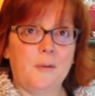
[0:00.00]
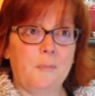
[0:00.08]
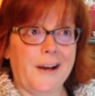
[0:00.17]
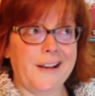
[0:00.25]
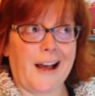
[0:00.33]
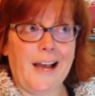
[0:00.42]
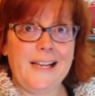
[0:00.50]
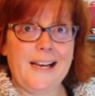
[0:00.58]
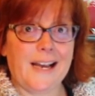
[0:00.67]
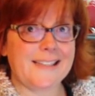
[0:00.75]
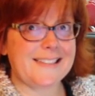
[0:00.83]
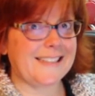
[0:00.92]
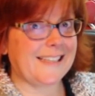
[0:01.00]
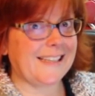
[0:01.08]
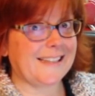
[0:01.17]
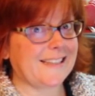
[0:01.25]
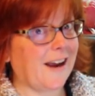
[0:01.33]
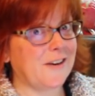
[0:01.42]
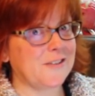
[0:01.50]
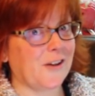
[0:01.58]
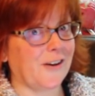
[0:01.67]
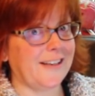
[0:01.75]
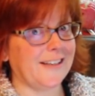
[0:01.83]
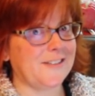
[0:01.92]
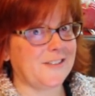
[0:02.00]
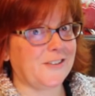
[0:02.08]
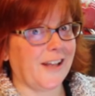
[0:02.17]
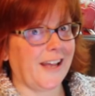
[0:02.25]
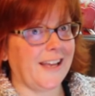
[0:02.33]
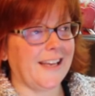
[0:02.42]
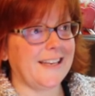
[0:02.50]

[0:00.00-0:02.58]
But I got to kick the tires on it yesterday,